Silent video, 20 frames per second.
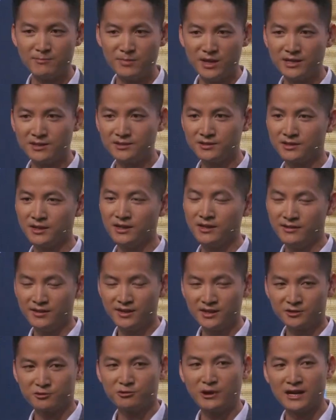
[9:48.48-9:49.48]
means
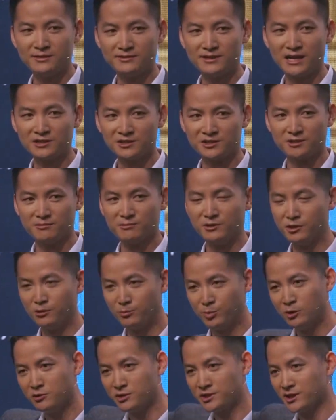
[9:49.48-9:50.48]
this transaction you
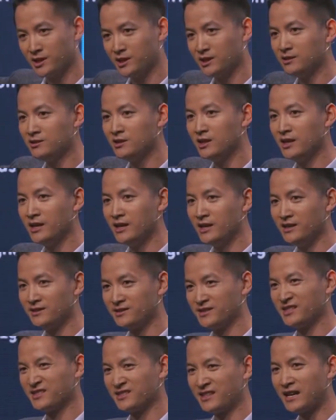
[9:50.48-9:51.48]
pushed in is
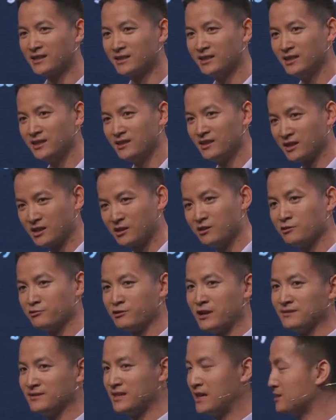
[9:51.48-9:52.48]
exactly the current
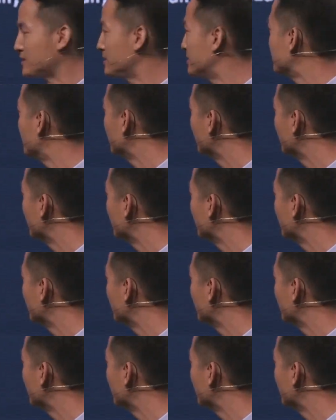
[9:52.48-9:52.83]
transaction.